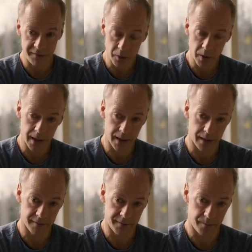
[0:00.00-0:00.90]
if you
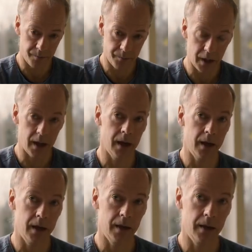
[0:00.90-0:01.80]
have
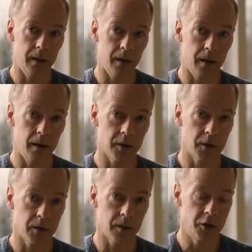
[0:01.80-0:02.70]
a
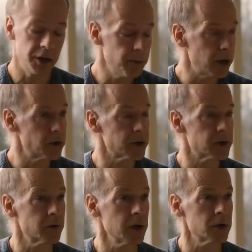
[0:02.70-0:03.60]
geometric
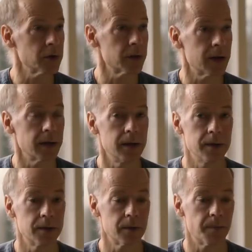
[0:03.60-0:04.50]
structure that
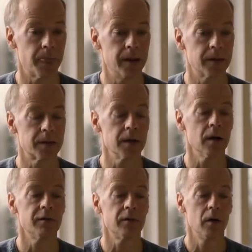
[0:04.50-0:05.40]
is
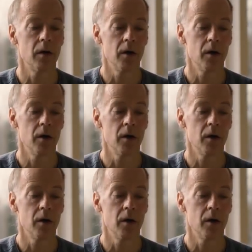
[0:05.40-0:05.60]
itself